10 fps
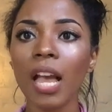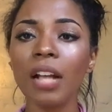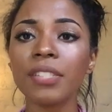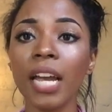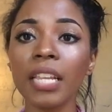
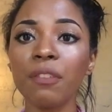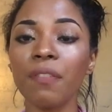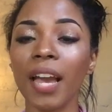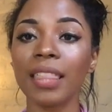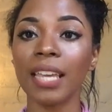outside of the
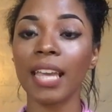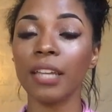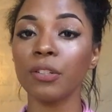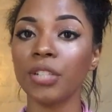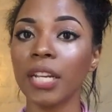fact that
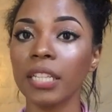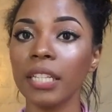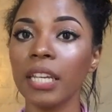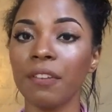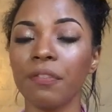
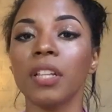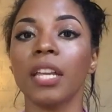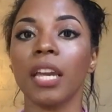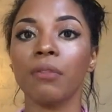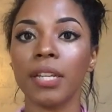energetically I feel
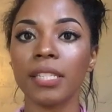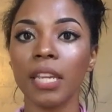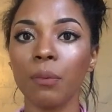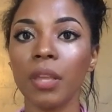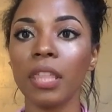like I
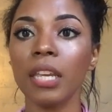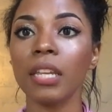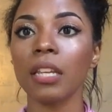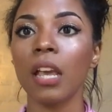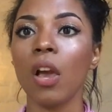resonate with it,
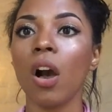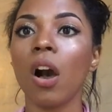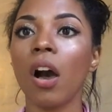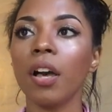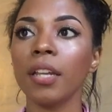
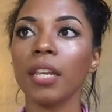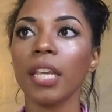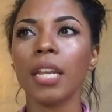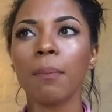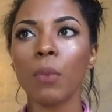on
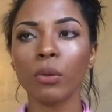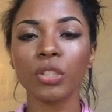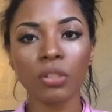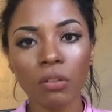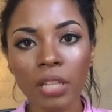an
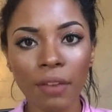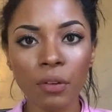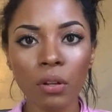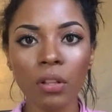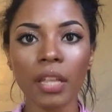emotional
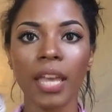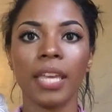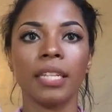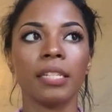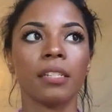level
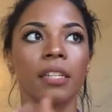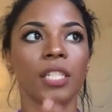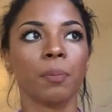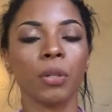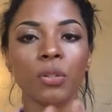and a
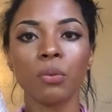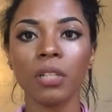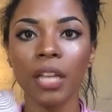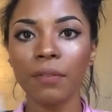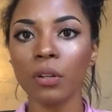spiritual
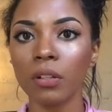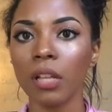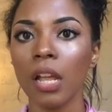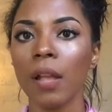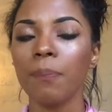level,
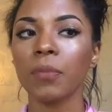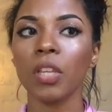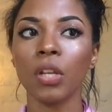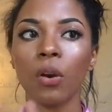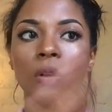
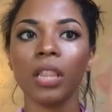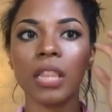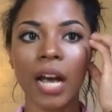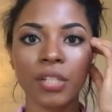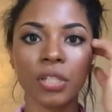you know,
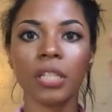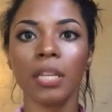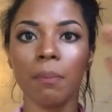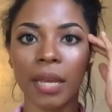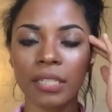
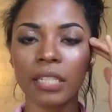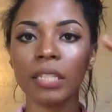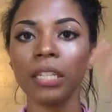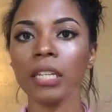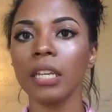logically,
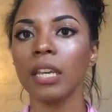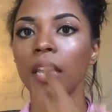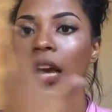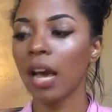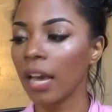mentally,
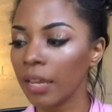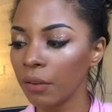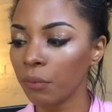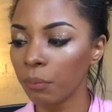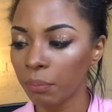
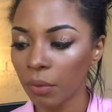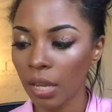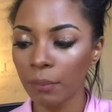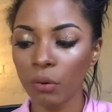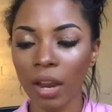I
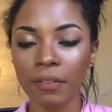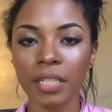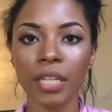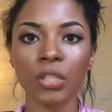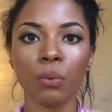am
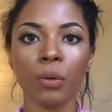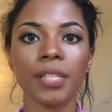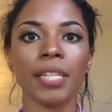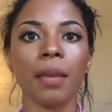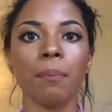gravitating
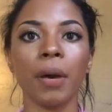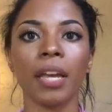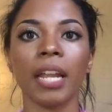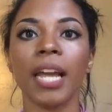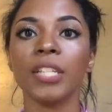towards it,
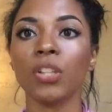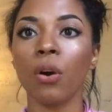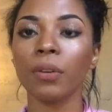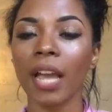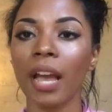but I
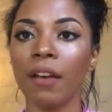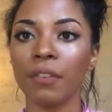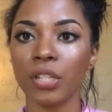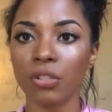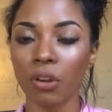don't have
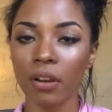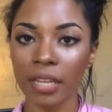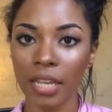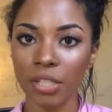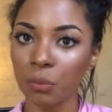a strong
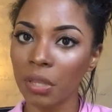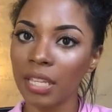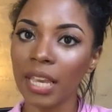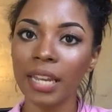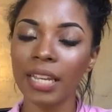connection with
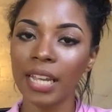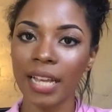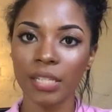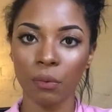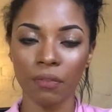it yet. It
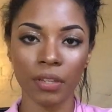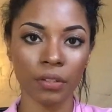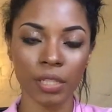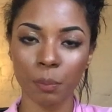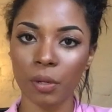hasn't
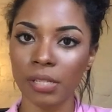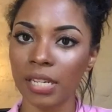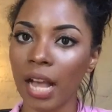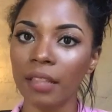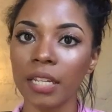revealed its
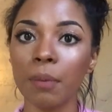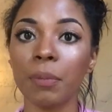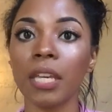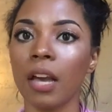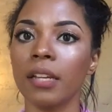personality
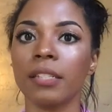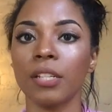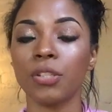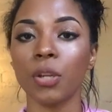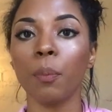because
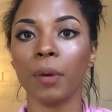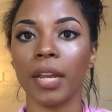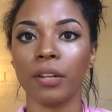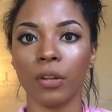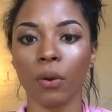it's so
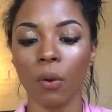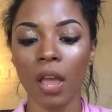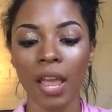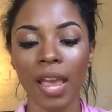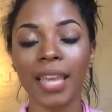brand new.
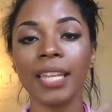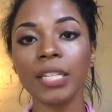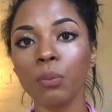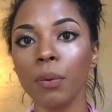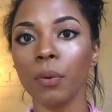And
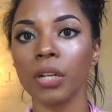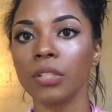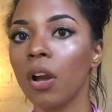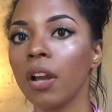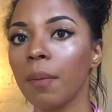that's what we're going
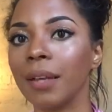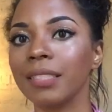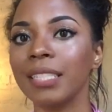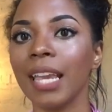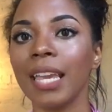to talk
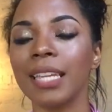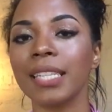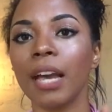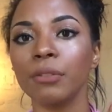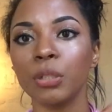about today is
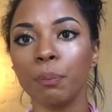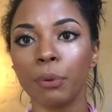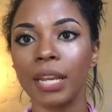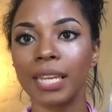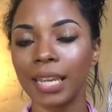how to
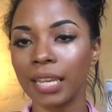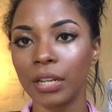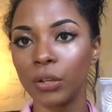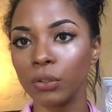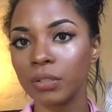break in
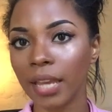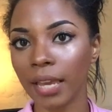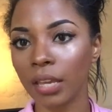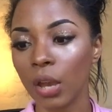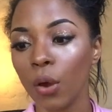a new
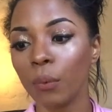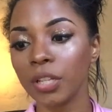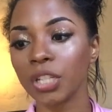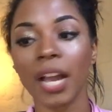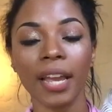deck,
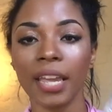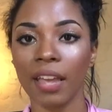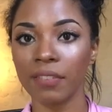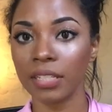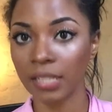which I
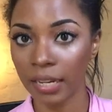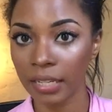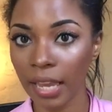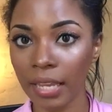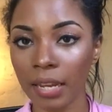haven't
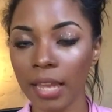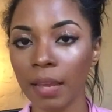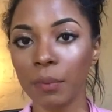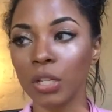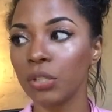done yet, and
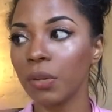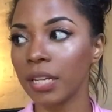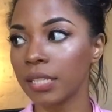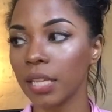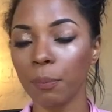I'm going to do it
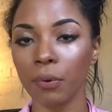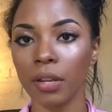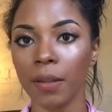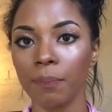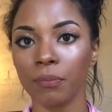in a
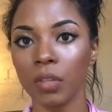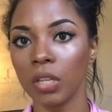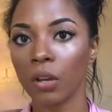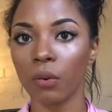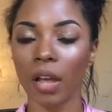separate,
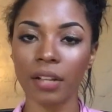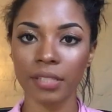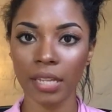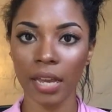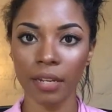you know,
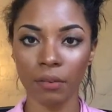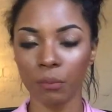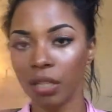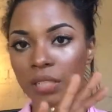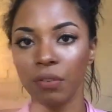outside
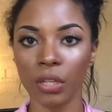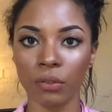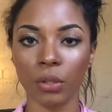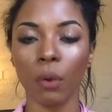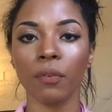when this video
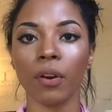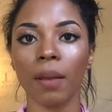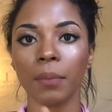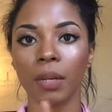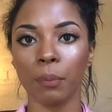is over,
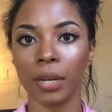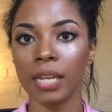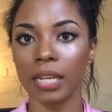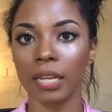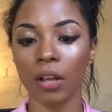I'm going to break
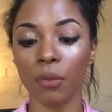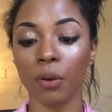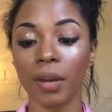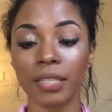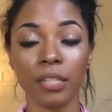it in,
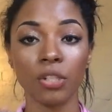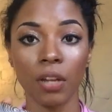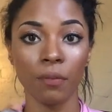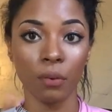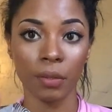although I did
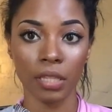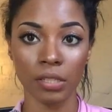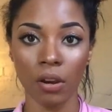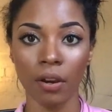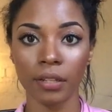shuffle with
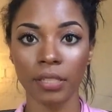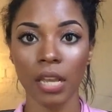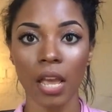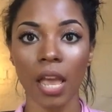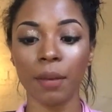these cards
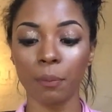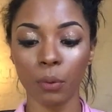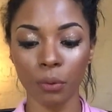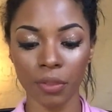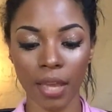and
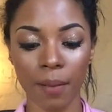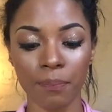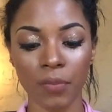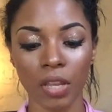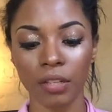pulled
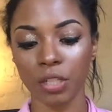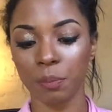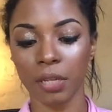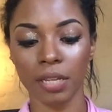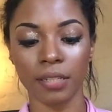them
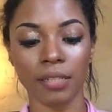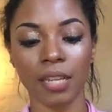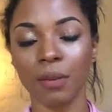just because